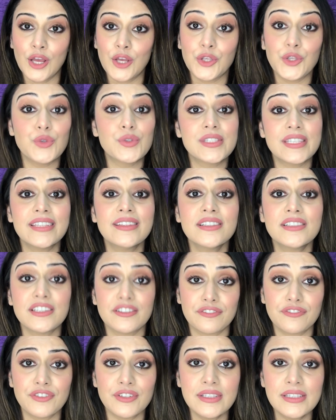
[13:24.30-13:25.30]
You see the
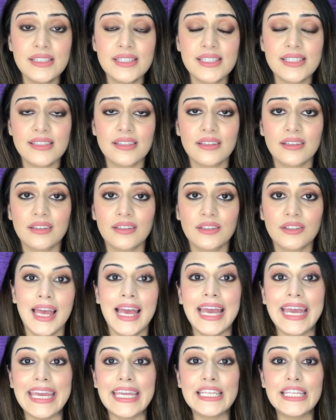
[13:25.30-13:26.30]
difference?
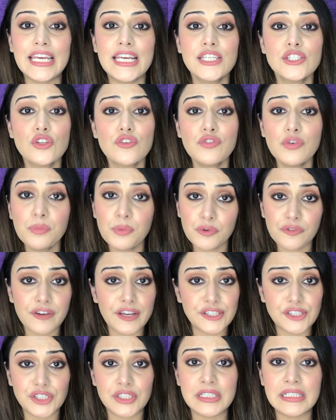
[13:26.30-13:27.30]
In case of a
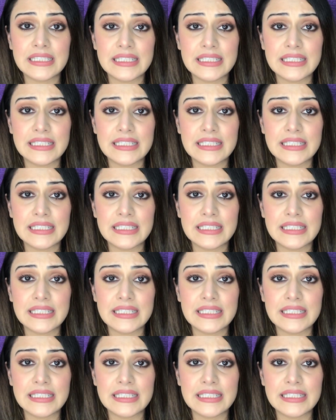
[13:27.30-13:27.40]
professional